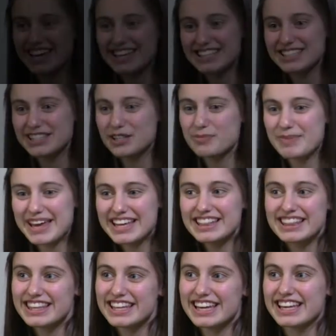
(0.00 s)
guess the
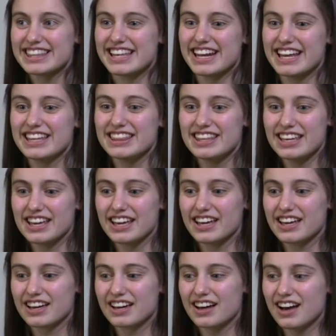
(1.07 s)
main thing that I
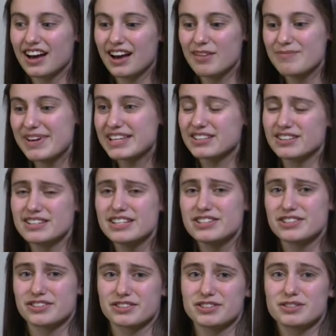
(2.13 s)
think uh, makes our
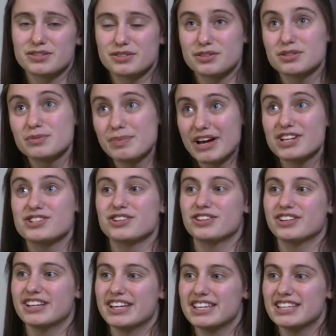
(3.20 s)
teachers are so
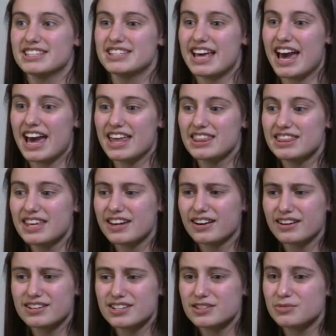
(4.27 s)
special is that they
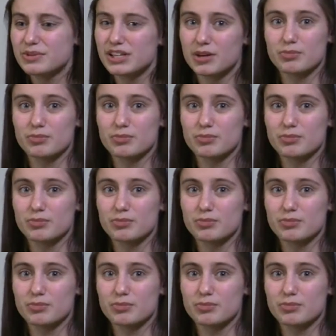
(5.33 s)
are just really